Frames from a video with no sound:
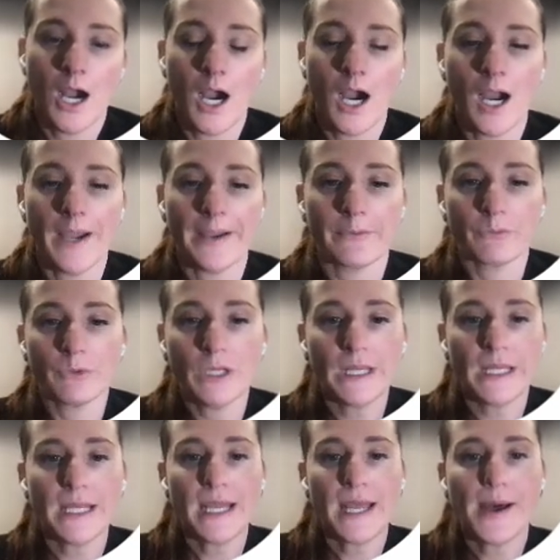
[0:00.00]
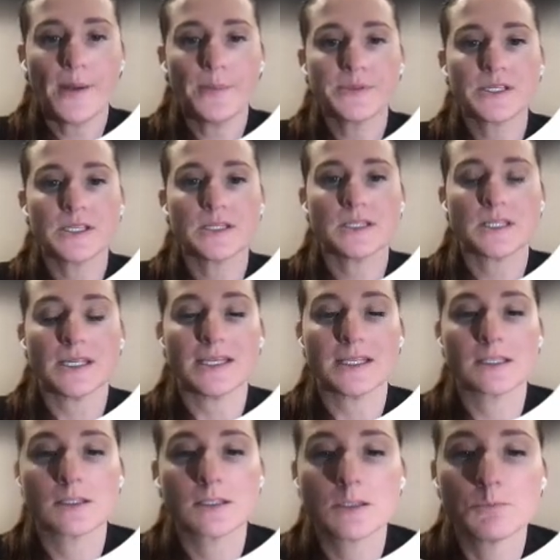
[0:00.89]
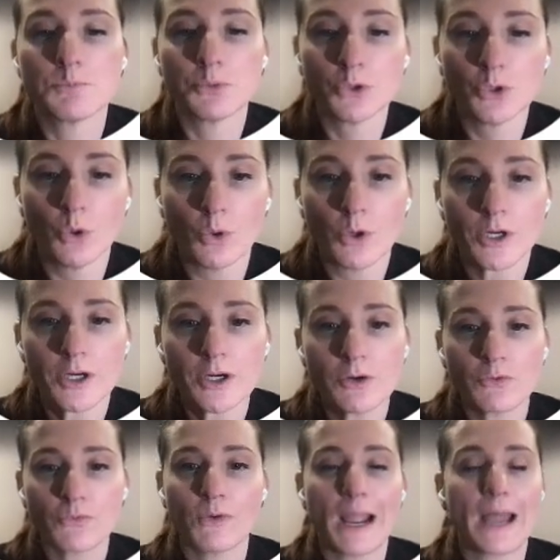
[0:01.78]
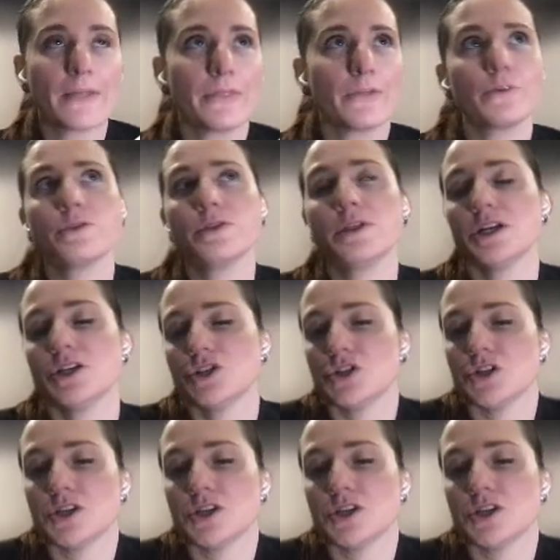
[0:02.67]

It really helps us explore rather than